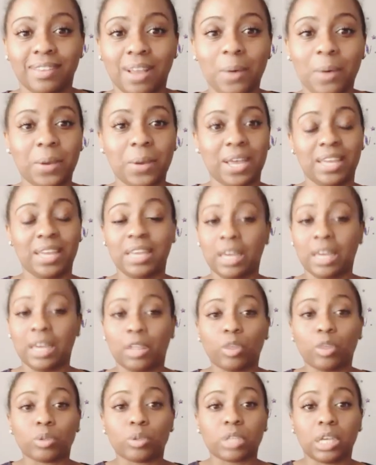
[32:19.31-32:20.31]
Okay. Yeah.
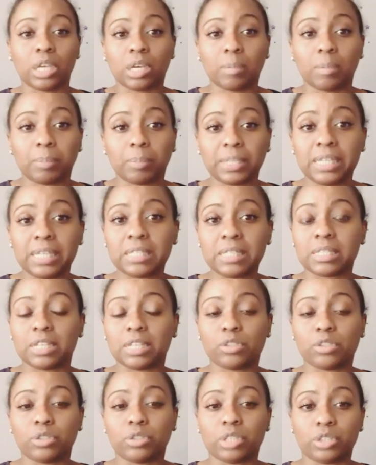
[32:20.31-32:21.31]
Those incompletes
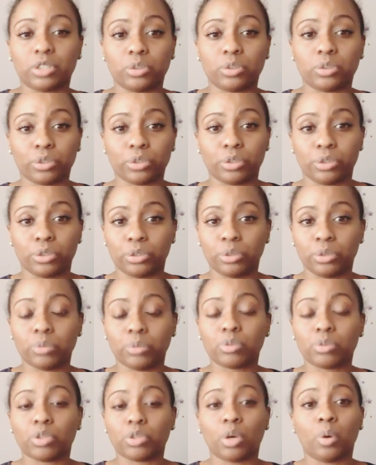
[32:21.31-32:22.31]
that you said you was going to do.
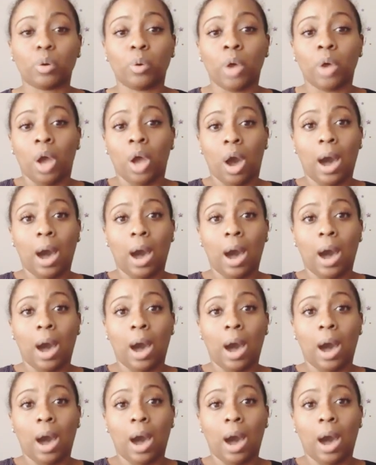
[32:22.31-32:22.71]
So,